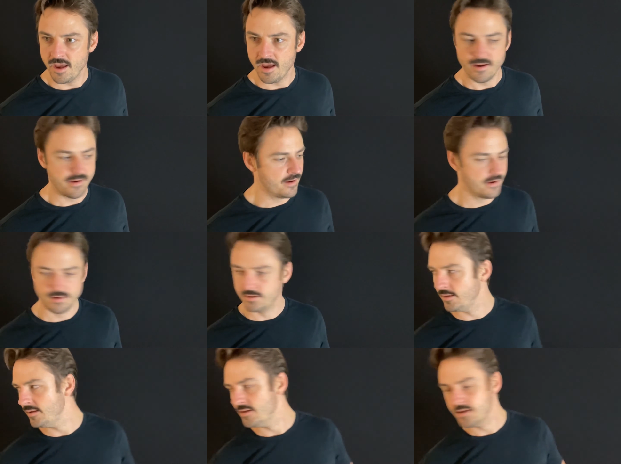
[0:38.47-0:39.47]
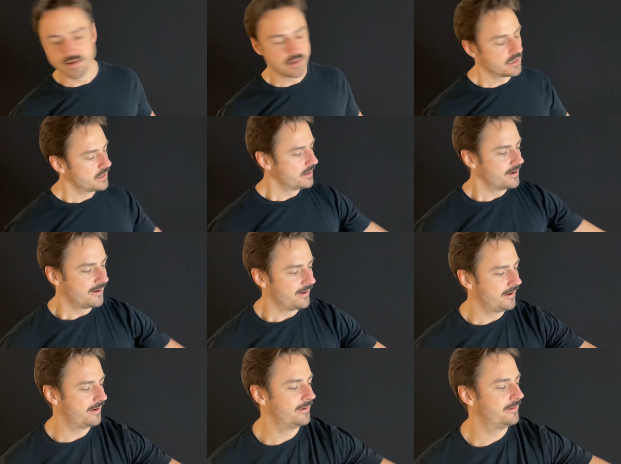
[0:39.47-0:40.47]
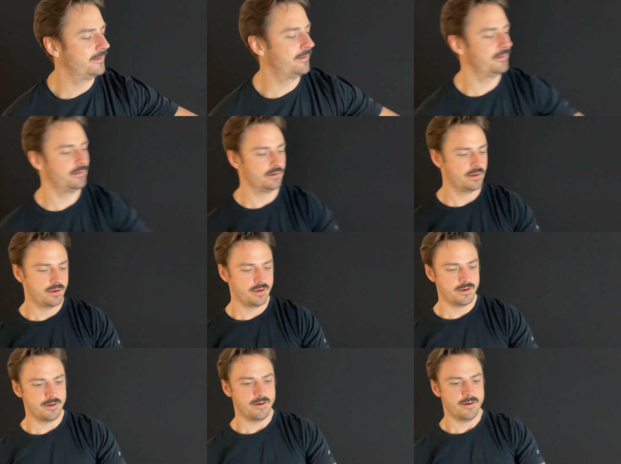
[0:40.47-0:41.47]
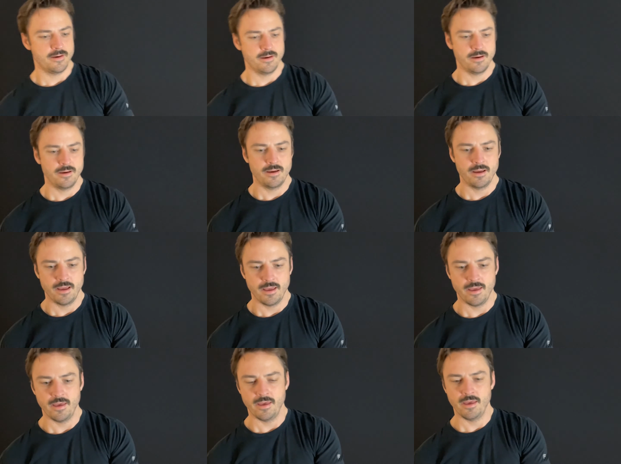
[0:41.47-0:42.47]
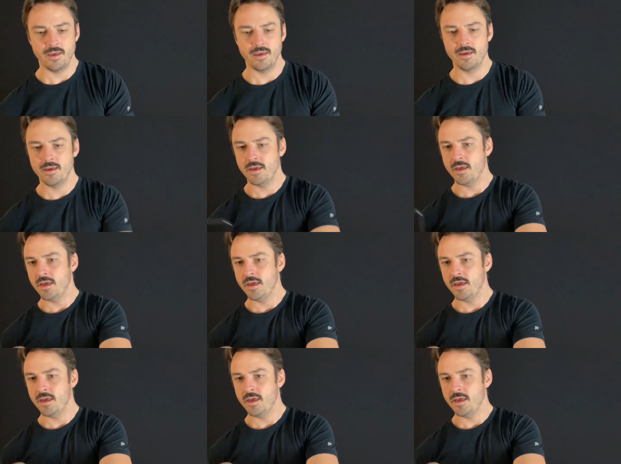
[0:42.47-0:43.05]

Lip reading: No one is speaking in this clip.